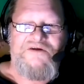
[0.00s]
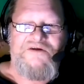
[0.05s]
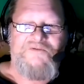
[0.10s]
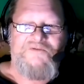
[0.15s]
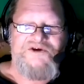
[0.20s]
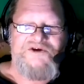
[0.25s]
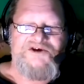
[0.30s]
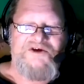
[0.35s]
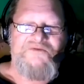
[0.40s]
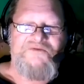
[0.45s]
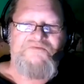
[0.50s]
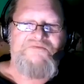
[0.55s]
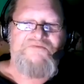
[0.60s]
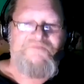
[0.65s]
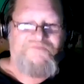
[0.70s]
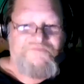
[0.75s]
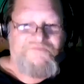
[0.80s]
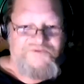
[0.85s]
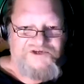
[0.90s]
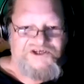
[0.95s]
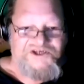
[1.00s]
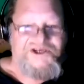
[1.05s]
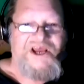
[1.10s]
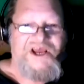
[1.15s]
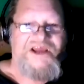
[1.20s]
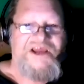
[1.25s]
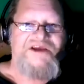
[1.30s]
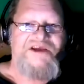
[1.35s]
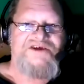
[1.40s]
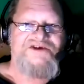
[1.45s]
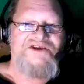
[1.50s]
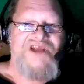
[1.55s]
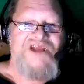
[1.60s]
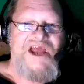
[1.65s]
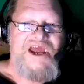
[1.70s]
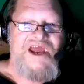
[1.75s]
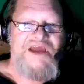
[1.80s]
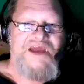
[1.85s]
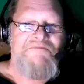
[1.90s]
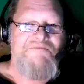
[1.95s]
we should say his
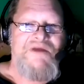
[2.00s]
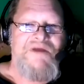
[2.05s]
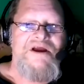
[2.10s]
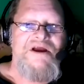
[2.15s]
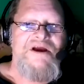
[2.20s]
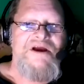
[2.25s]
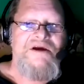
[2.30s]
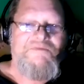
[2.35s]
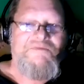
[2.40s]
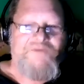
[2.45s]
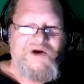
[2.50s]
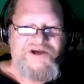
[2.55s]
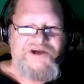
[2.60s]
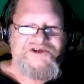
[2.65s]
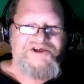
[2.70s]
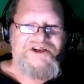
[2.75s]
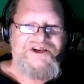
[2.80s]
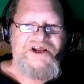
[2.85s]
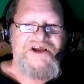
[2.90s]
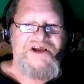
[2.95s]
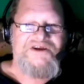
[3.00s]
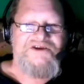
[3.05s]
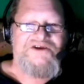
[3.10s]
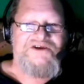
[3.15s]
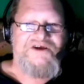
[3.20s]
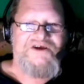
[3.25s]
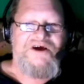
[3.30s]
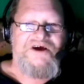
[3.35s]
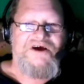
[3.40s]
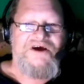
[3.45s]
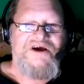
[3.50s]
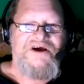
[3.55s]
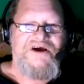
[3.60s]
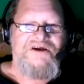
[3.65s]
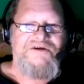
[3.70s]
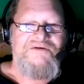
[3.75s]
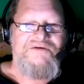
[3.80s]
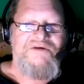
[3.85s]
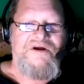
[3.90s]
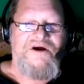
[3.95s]
name, President
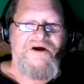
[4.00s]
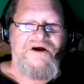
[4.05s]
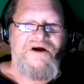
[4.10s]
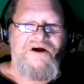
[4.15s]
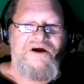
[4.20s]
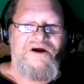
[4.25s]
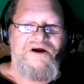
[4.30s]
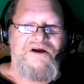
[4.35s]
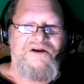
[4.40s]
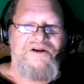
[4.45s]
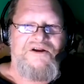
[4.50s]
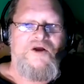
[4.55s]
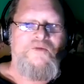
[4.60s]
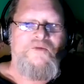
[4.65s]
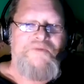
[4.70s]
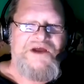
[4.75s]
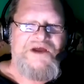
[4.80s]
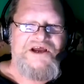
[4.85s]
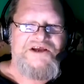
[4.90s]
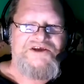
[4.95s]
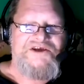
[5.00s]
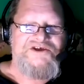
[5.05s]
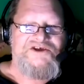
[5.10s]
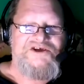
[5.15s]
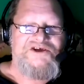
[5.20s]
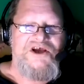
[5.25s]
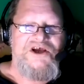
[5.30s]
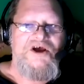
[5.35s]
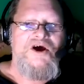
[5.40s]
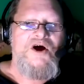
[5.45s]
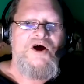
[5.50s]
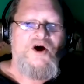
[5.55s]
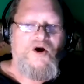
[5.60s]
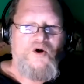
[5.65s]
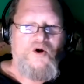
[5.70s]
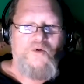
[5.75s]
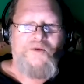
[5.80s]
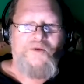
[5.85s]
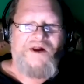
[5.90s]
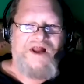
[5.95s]
Lopez
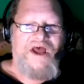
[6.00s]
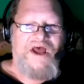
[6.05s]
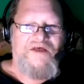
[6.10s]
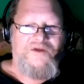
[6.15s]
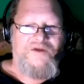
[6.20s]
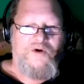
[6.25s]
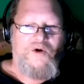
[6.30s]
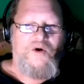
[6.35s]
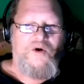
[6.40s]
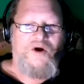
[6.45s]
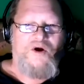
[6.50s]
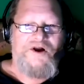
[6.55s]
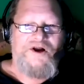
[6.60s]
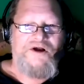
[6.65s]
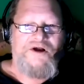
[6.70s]
Obrador.